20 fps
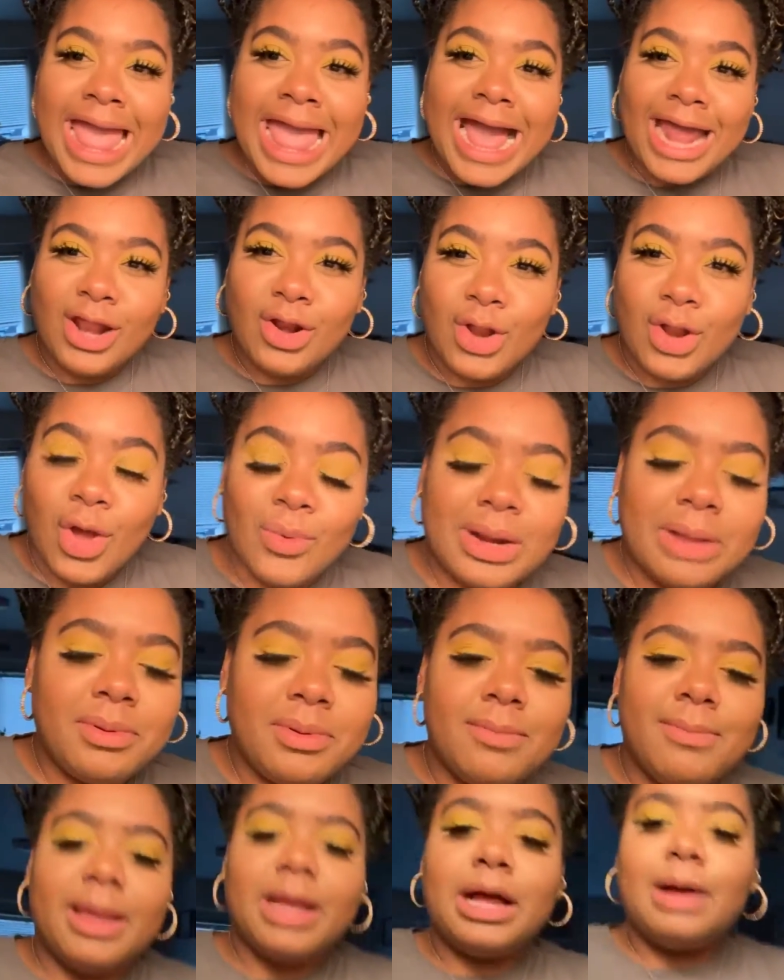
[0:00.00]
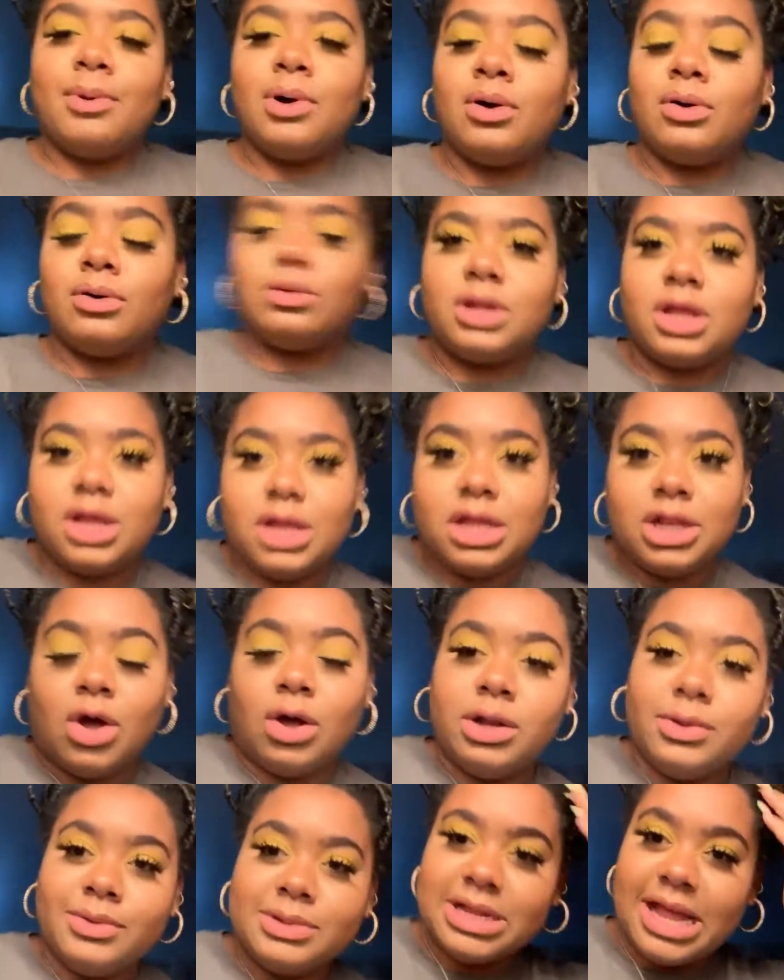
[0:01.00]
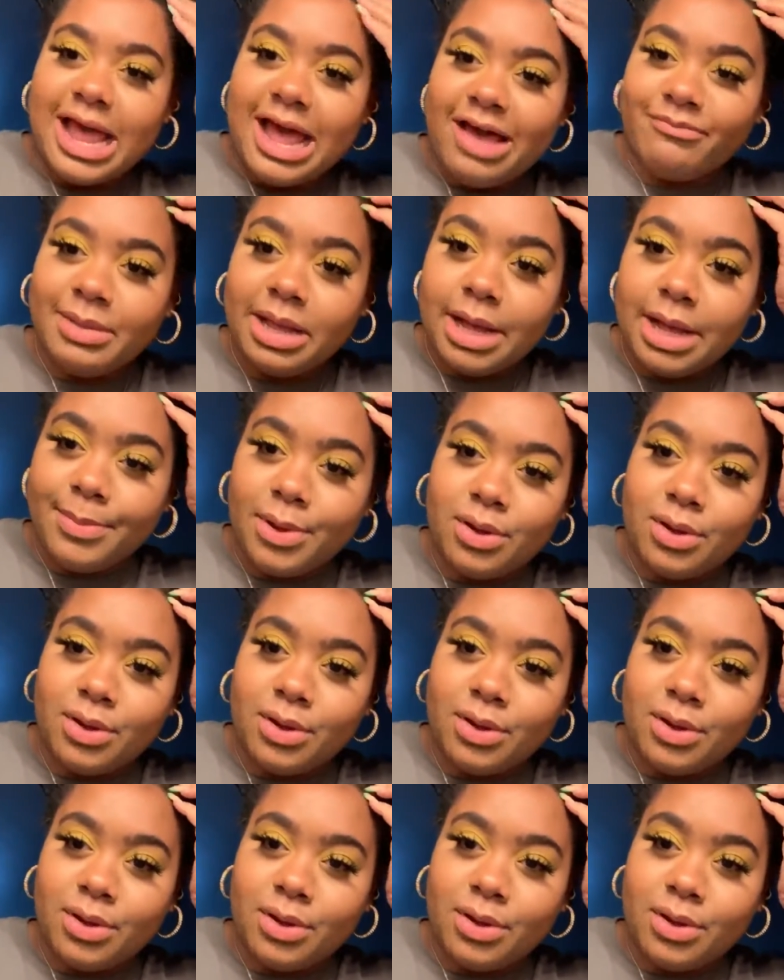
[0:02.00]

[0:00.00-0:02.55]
i don't know when i put makeup on and the only reason i have makeup